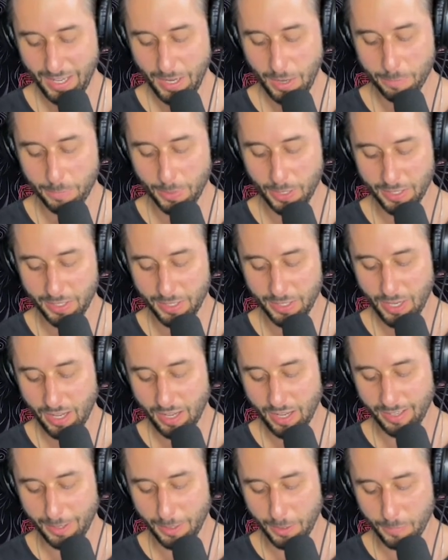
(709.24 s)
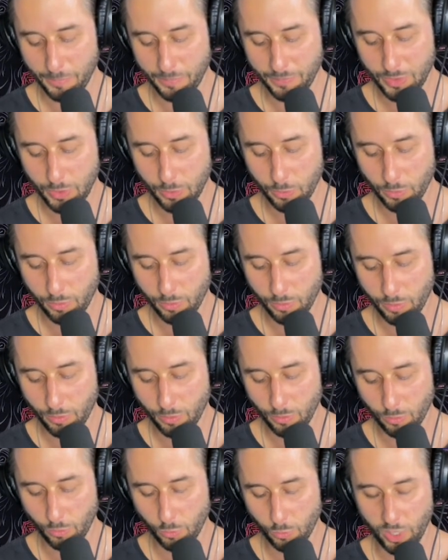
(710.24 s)
But
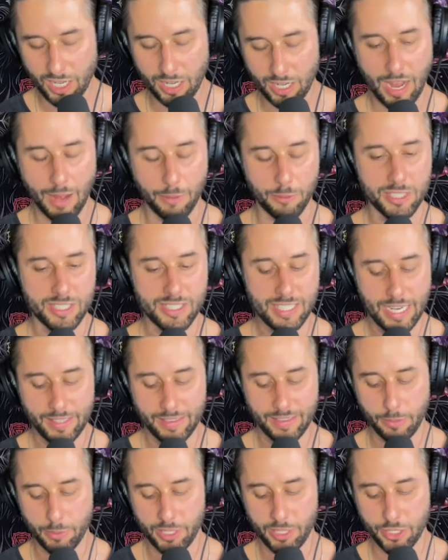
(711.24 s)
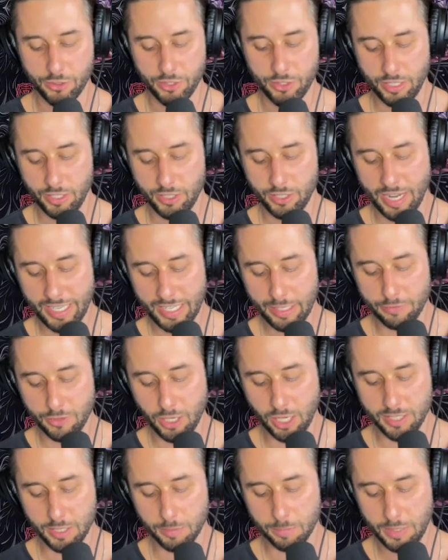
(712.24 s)
when I was saying that when your negative
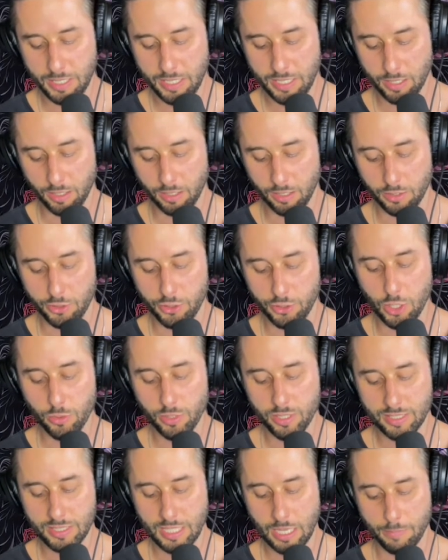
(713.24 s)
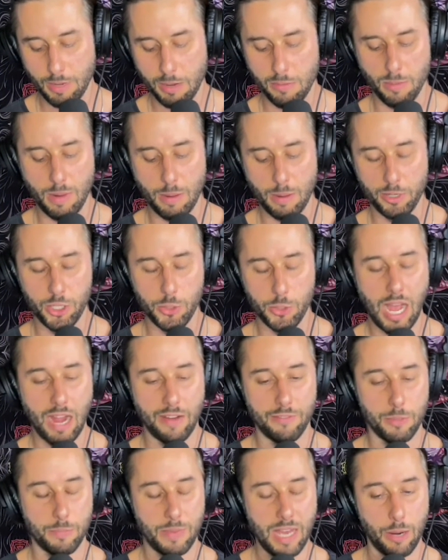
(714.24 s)
thoughts appear, notice them and remember you
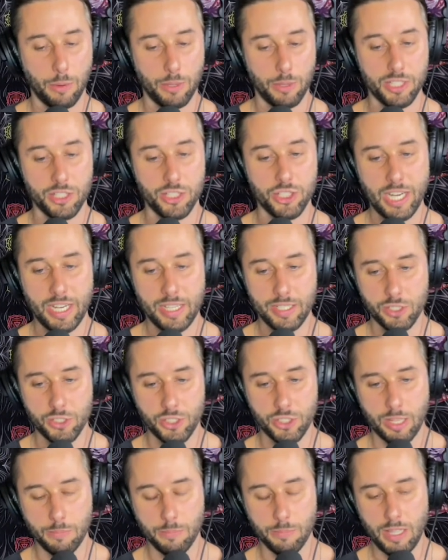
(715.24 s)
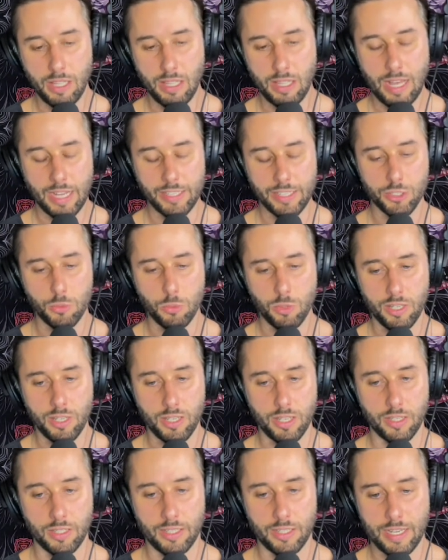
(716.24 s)
have the power to change them. I just want
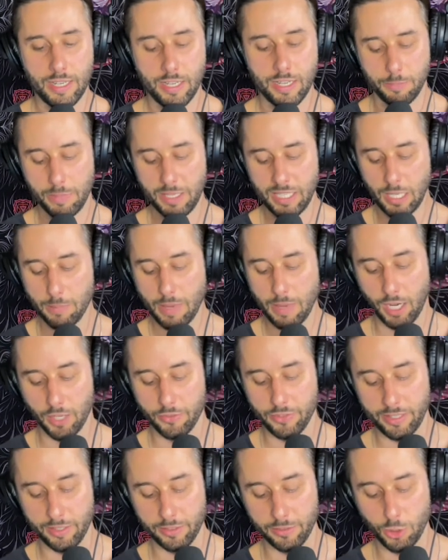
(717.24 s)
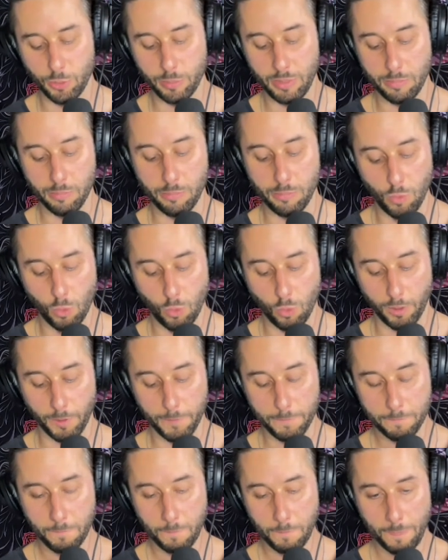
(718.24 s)
to kind of piggyback on that a little bit
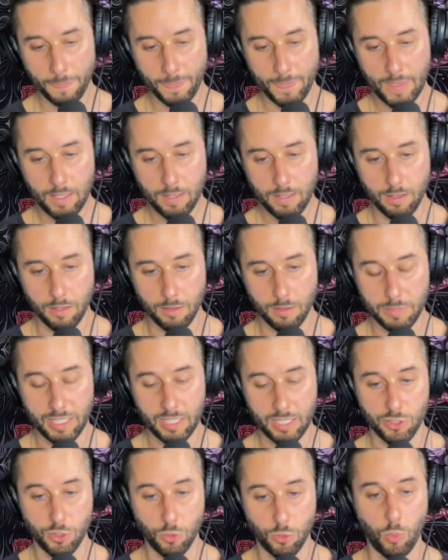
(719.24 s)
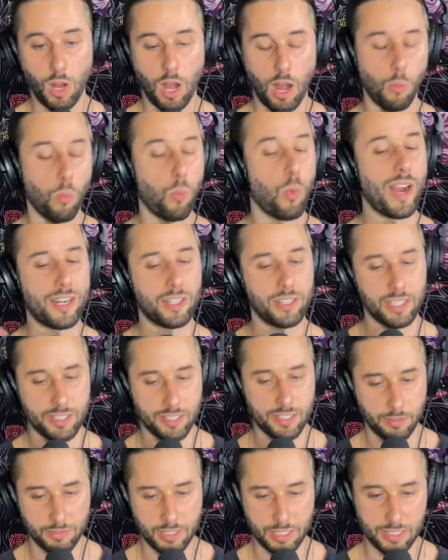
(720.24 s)
more because the awareness
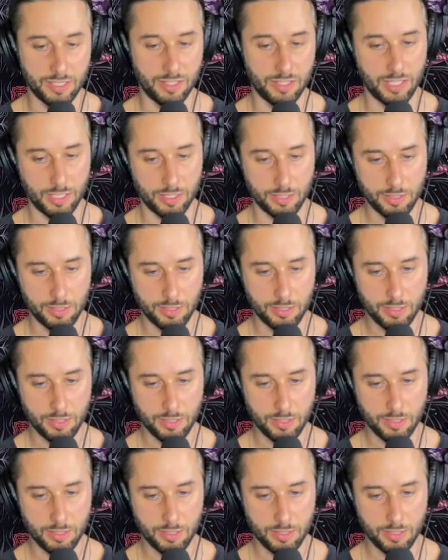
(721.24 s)
of these things